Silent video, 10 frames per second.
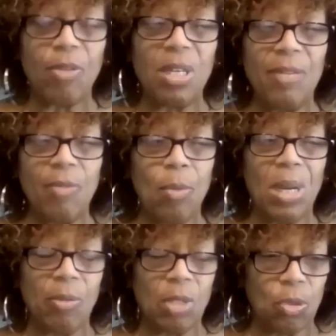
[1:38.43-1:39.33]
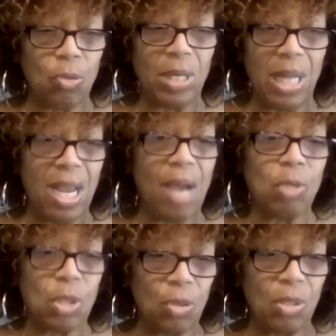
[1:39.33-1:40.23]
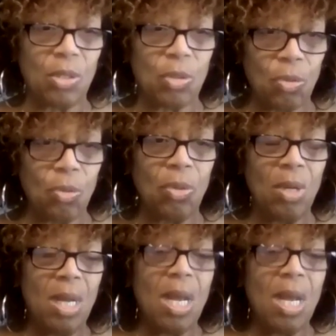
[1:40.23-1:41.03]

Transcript: even when I was doing hair, I was still in school.